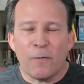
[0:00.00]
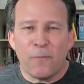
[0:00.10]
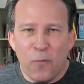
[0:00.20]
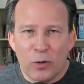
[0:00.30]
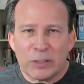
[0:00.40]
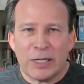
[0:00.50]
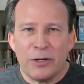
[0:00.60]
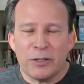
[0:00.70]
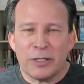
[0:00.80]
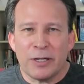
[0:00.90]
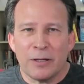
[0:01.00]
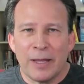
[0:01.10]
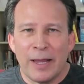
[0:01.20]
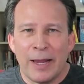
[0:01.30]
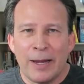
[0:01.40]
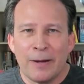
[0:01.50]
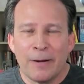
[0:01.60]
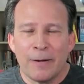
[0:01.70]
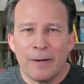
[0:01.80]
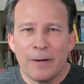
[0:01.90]
forcing UCLA
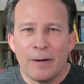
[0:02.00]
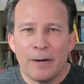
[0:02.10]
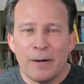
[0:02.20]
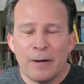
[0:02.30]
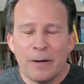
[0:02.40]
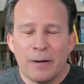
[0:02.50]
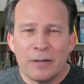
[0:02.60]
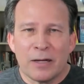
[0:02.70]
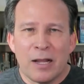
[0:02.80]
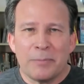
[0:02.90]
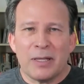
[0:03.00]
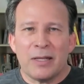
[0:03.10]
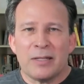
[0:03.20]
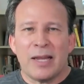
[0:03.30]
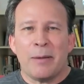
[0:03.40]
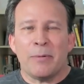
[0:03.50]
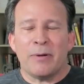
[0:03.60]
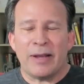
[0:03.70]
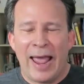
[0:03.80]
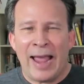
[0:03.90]
to come to the table
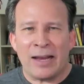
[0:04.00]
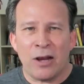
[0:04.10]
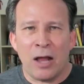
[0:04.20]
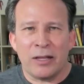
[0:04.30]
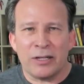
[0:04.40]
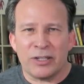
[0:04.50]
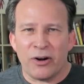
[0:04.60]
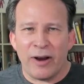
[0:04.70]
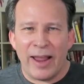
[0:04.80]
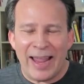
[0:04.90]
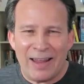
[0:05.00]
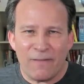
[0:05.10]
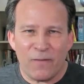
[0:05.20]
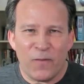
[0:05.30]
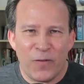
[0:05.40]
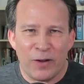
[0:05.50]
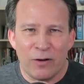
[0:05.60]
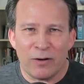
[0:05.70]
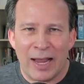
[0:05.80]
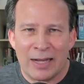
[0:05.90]
and acknowledge their
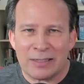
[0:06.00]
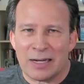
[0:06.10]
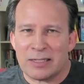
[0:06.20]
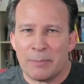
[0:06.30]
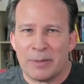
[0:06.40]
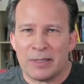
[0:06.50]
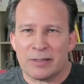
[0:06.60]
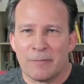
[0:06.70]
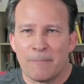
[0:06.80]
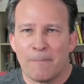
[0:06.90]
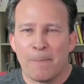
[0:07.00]
hate-filled anti-Semitism.